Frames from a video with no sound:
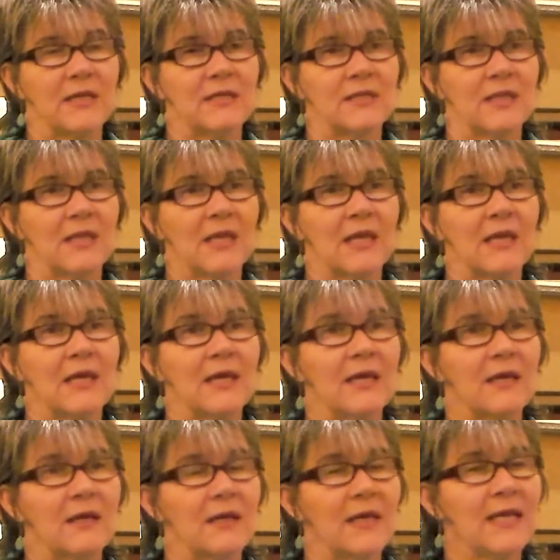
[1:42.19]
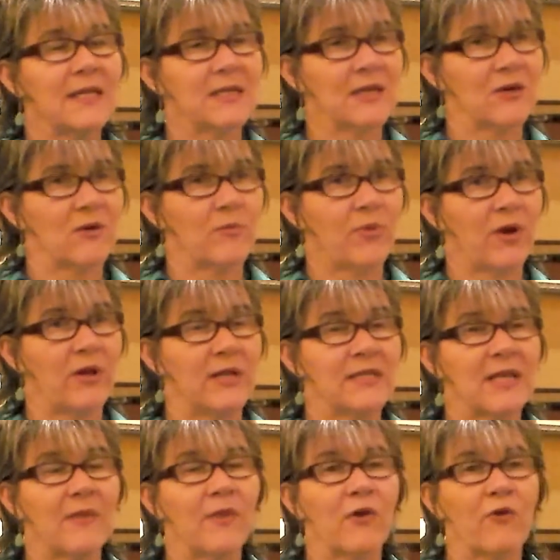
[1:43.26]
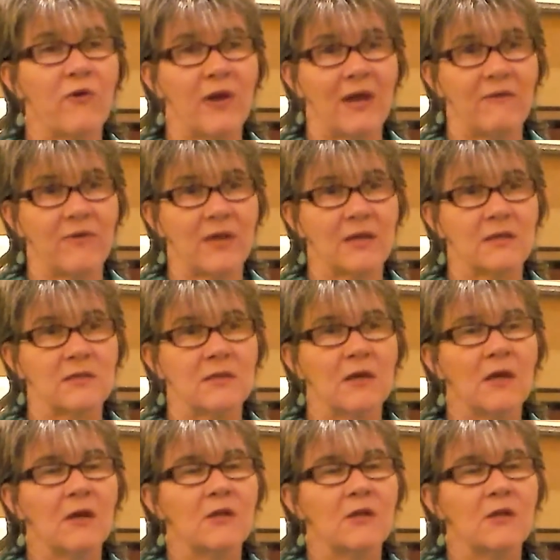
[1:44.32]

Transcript: is the eating component and the cravings.